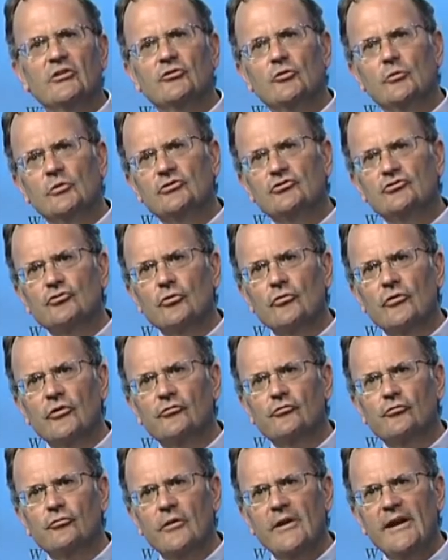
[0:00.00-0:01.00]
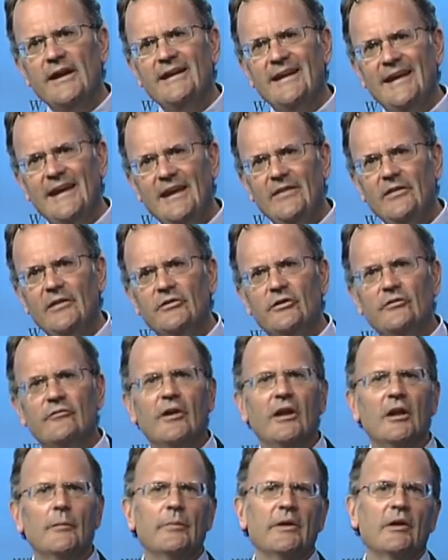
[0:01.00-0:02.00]
to ensure that trade in the
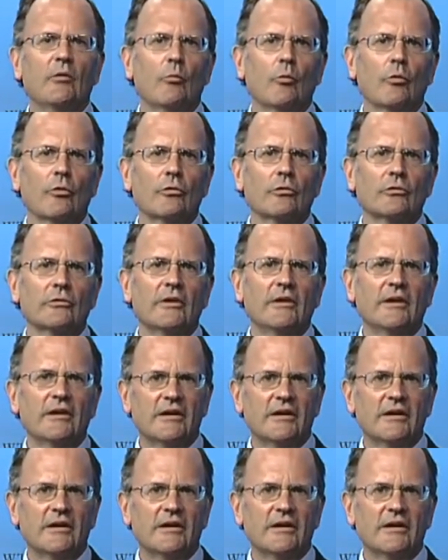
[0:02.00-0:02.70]
developing world